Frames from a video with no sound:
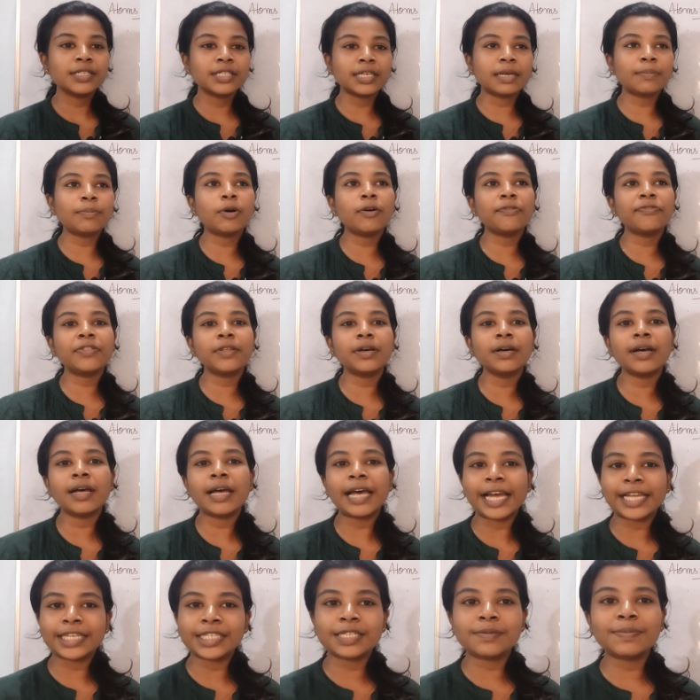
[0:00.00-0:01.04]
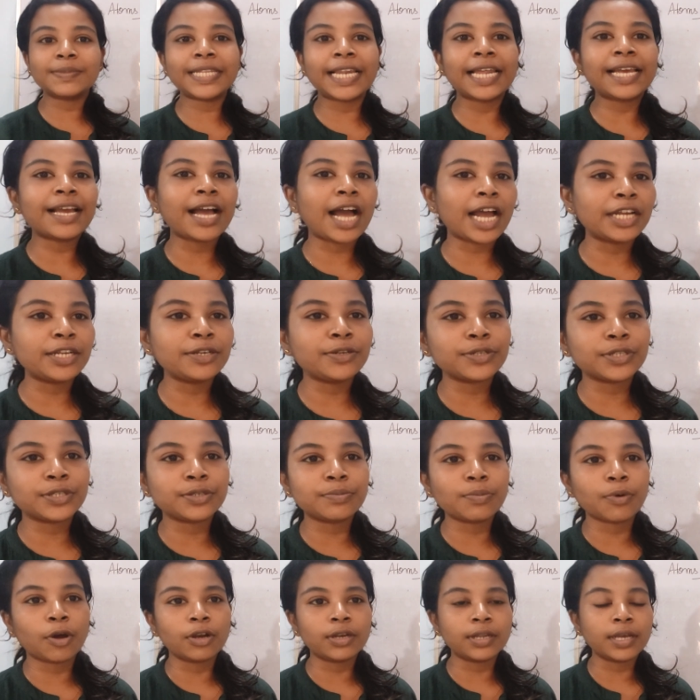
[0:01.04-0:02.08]
Some of the atoms like
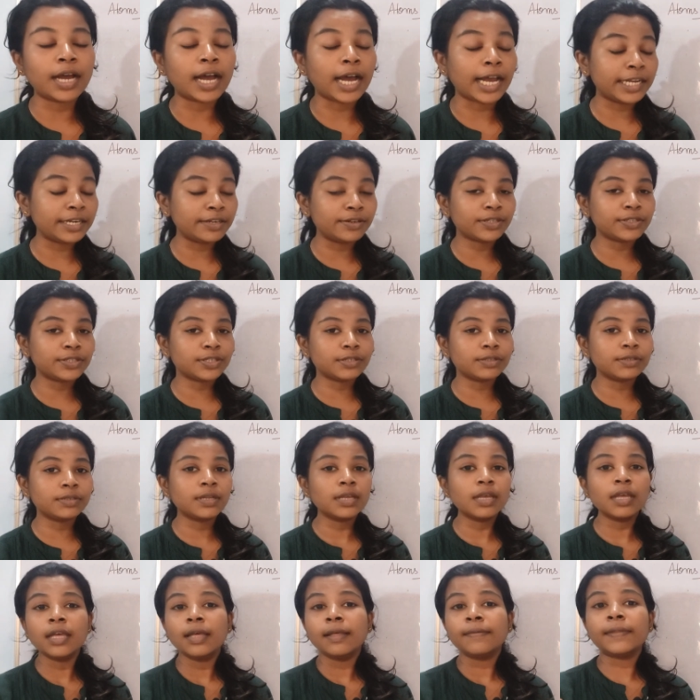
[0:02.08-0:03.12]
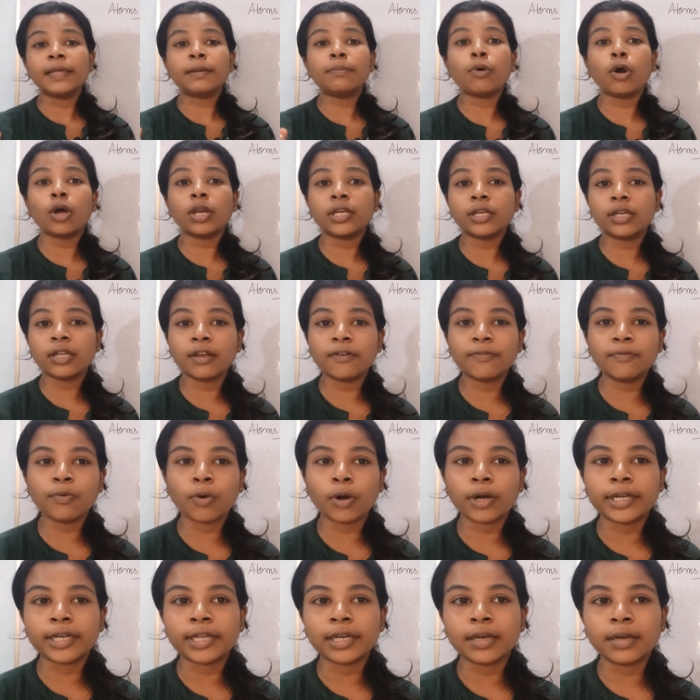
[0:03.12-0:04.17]
hydrogen, then molecule of
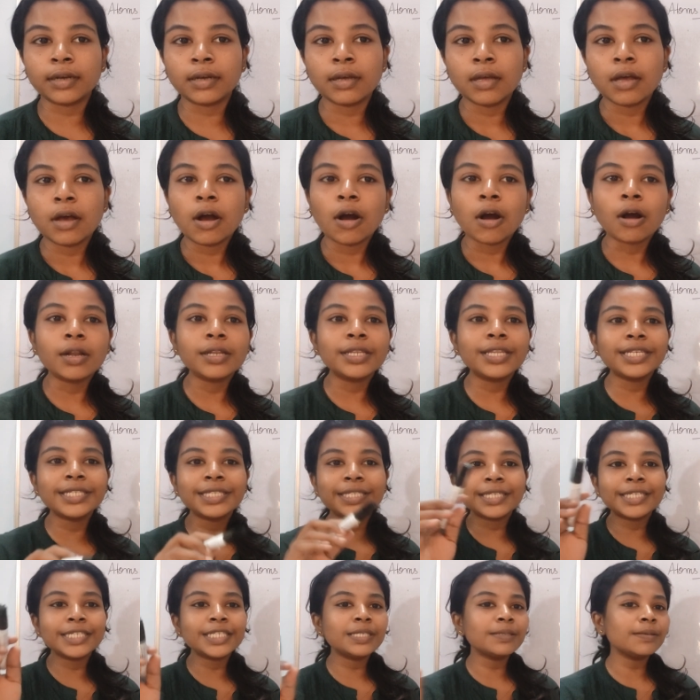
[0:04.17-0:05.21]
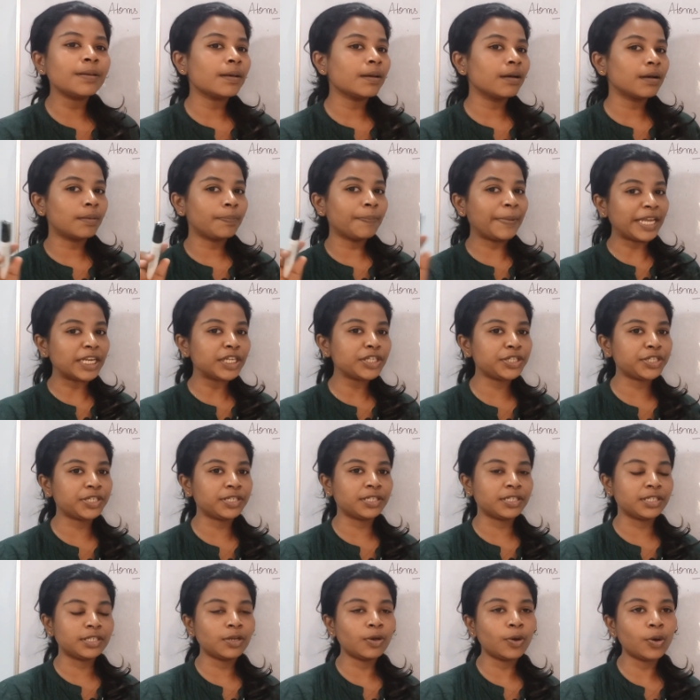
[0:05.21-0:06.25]
water, all this is
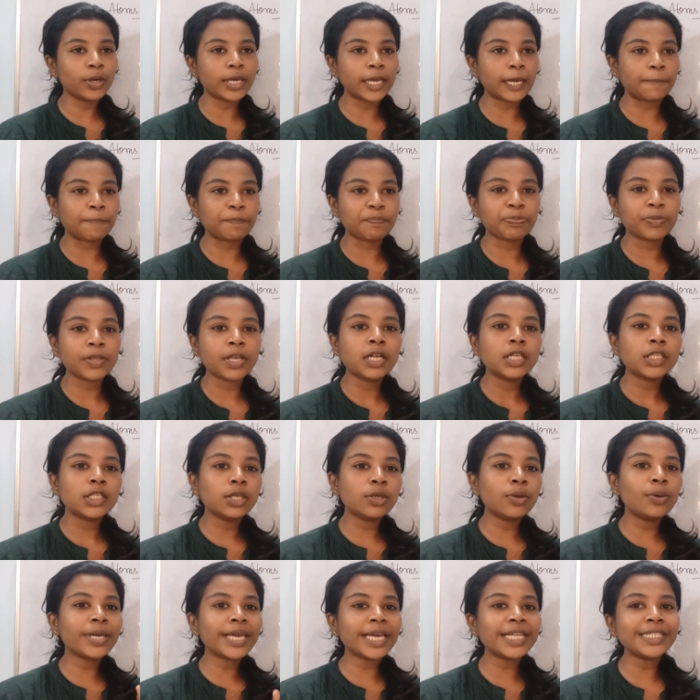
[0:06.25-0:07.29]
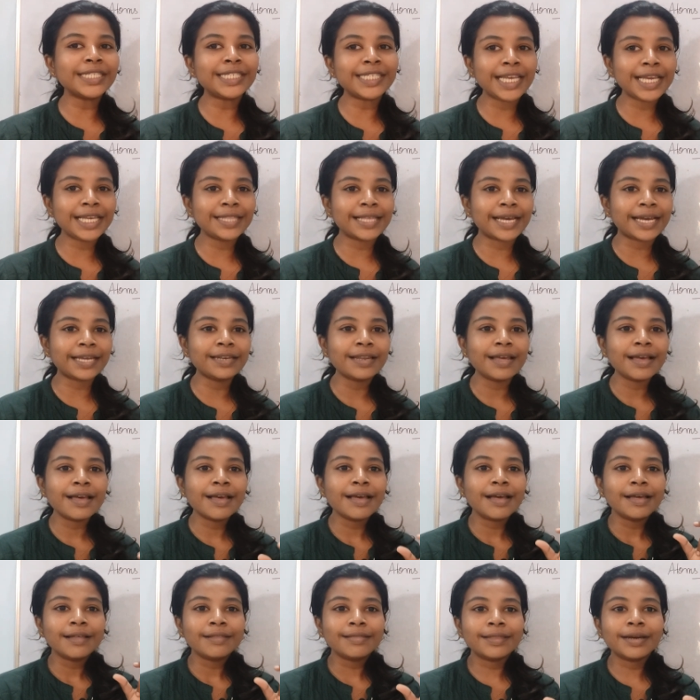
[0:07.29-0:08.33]
mentioned. Okay, so you can see that
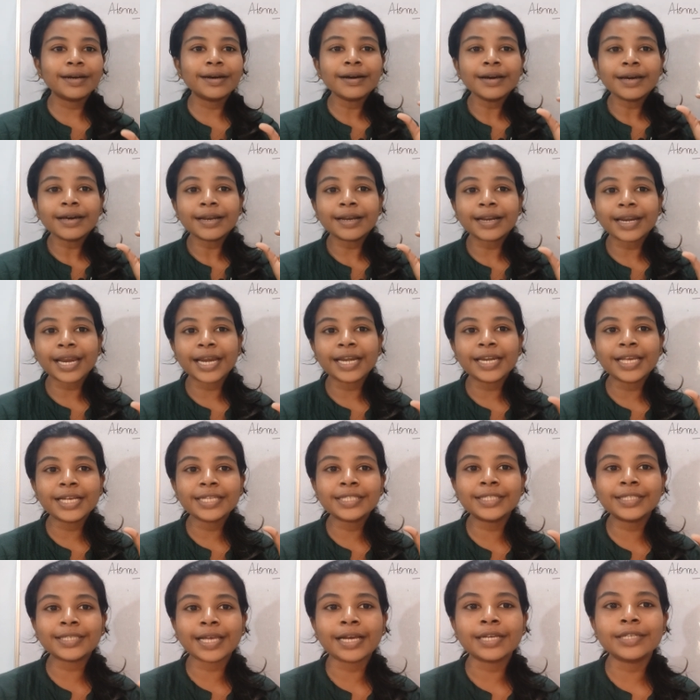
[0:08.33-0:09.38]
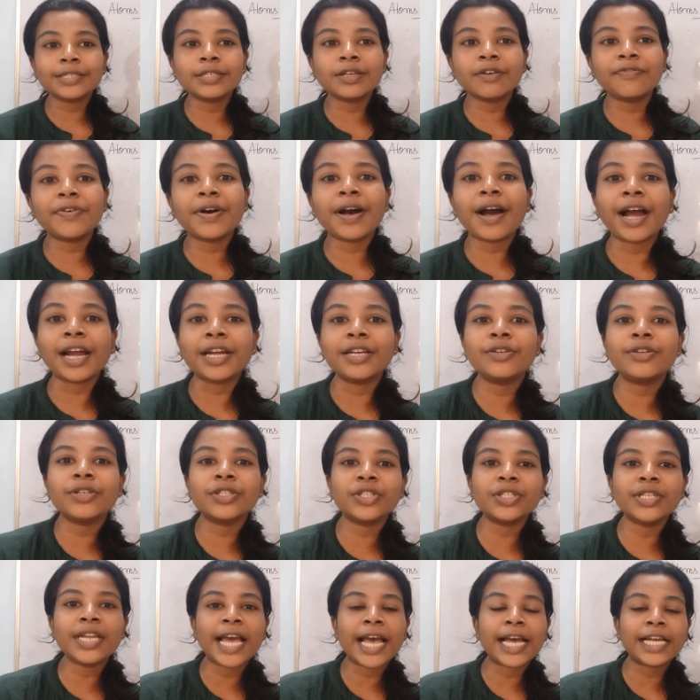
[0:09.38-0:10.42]
the radius size of a
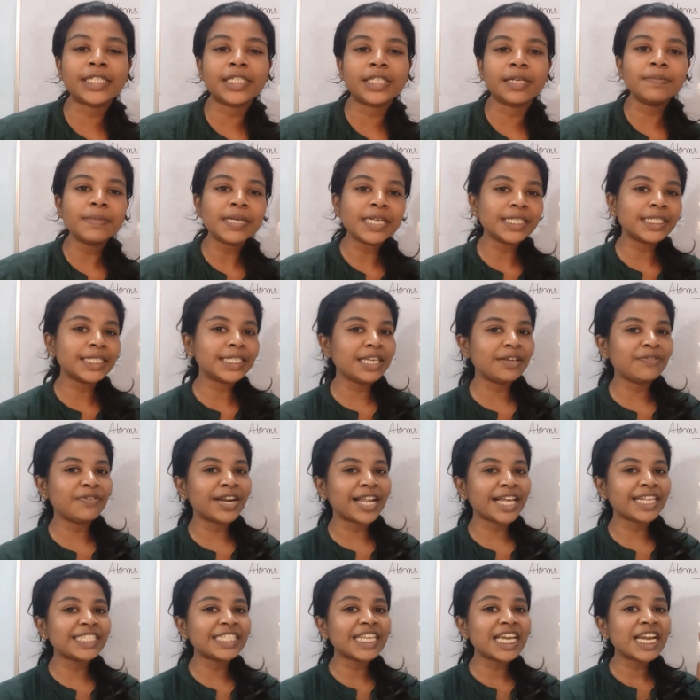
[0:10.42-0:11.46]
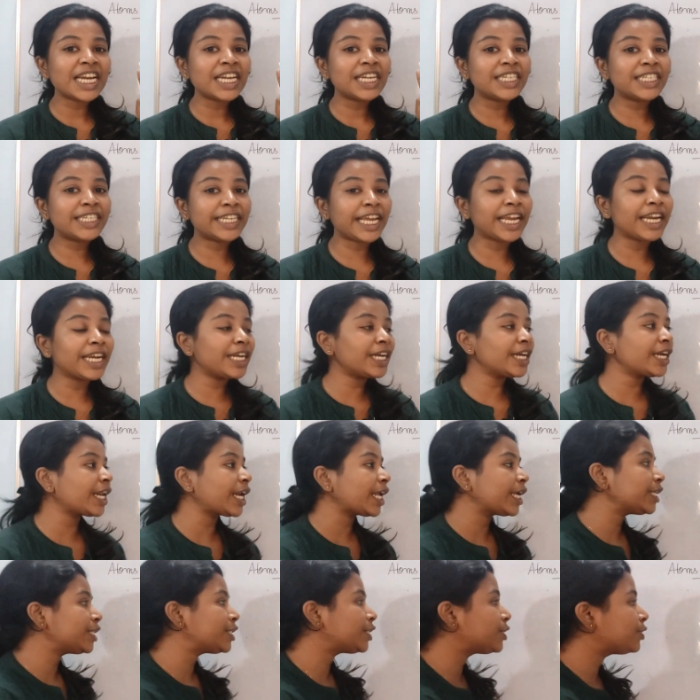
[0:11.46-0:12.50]
hydrogen atom is given as 10
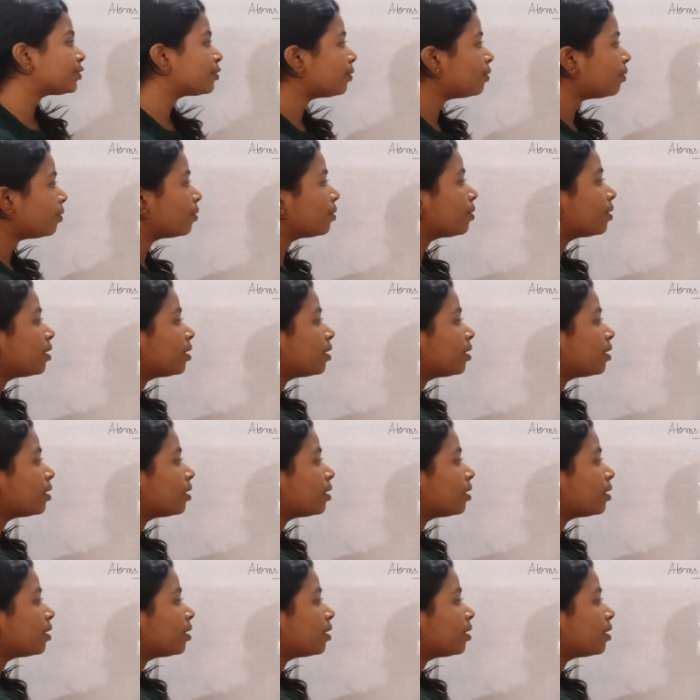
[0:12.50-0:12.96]
raised to